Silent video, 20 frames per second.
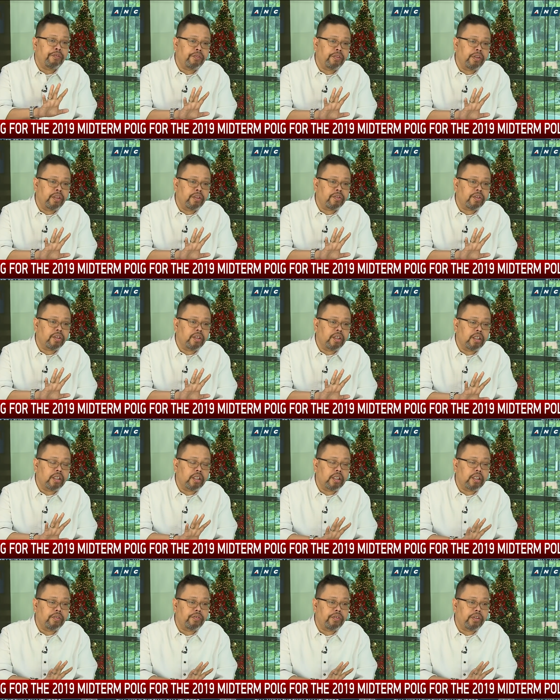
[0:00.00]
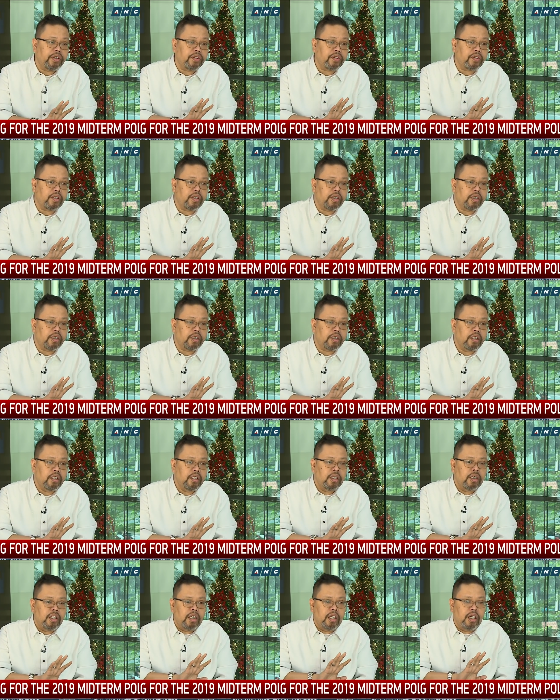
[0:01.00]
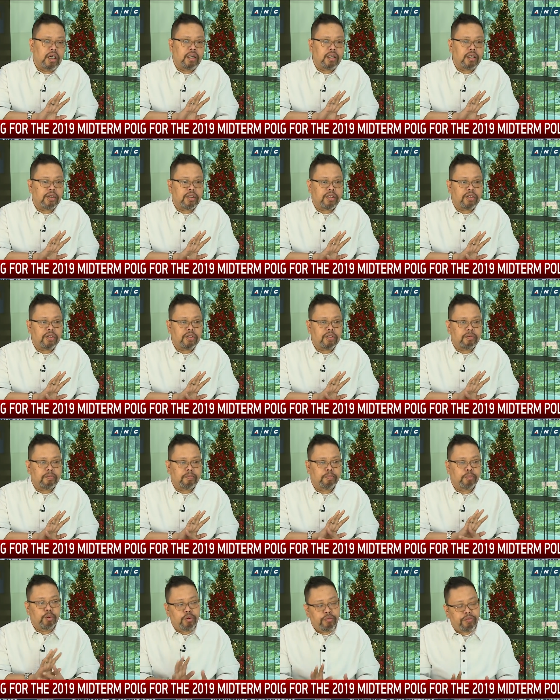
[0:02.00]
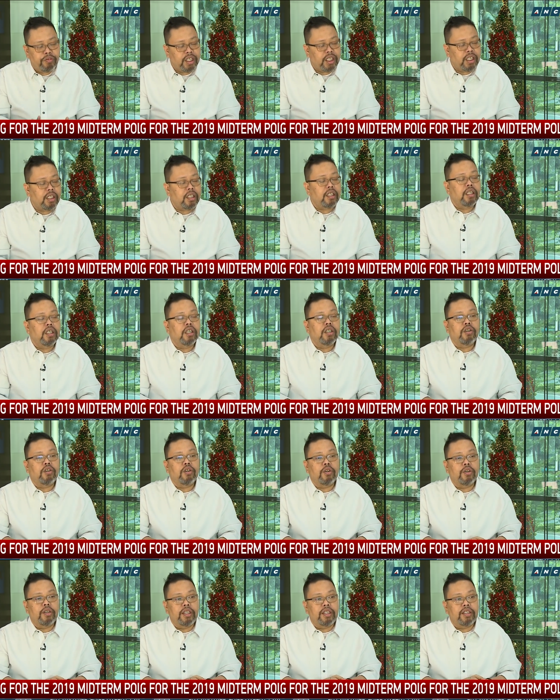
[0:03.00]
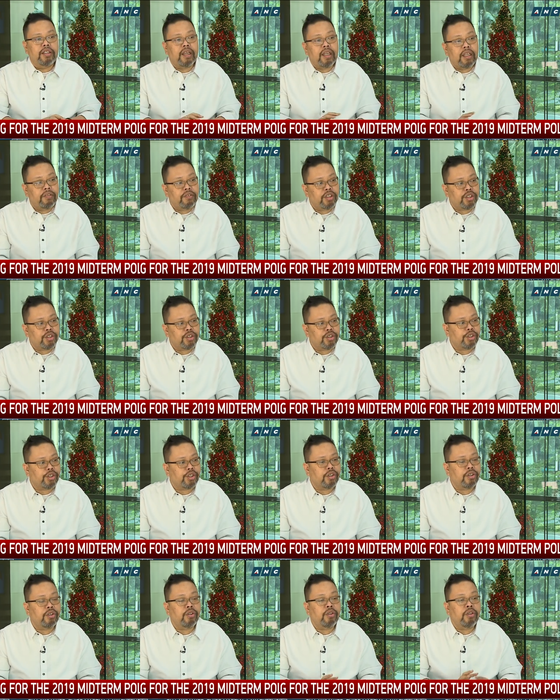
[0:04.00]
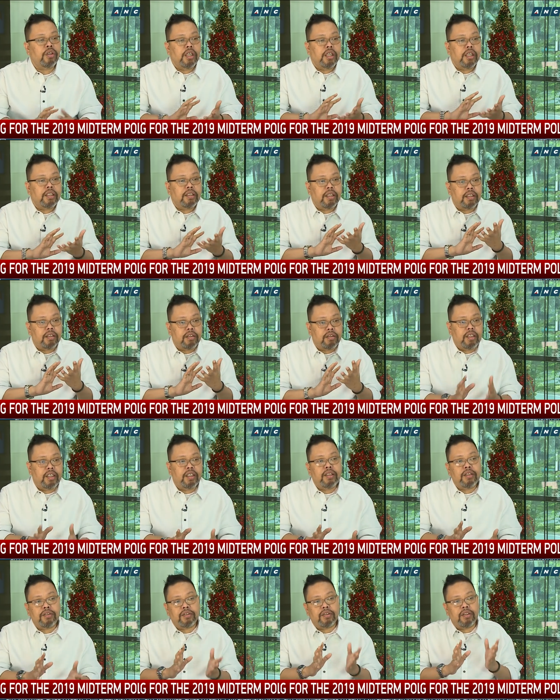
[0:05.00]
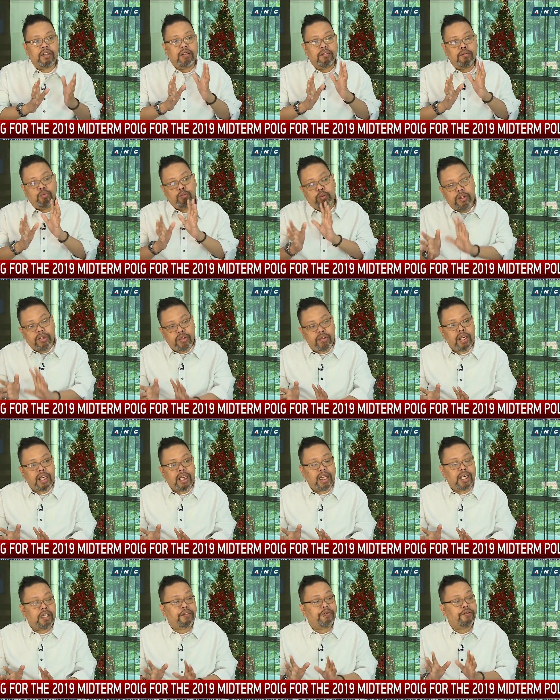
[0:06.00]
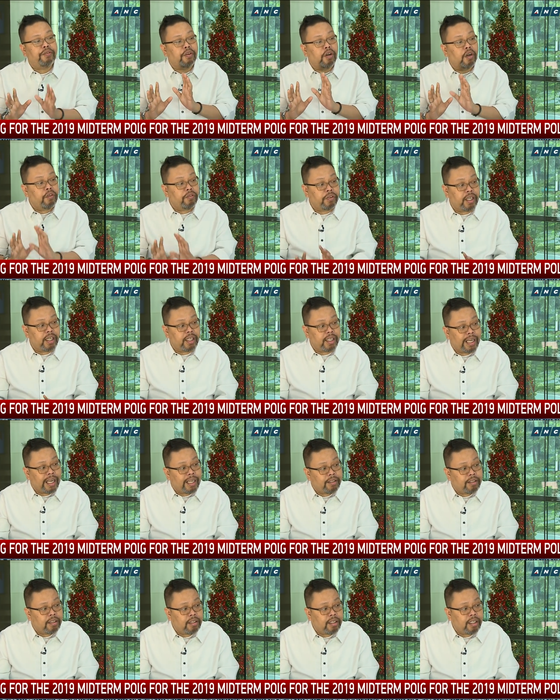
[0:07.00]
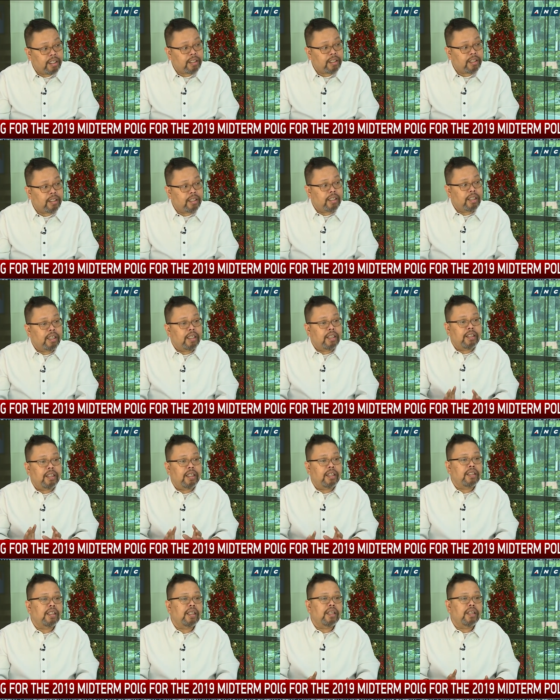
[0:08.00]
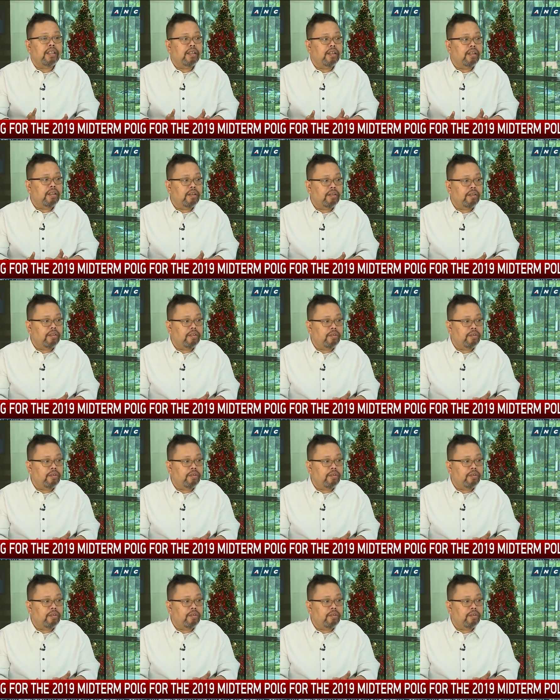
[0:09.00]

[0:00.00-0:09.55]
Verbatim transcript: there's a if there's a, a movie or a television show okay. that deals with the life of a candidate. Then with the, the life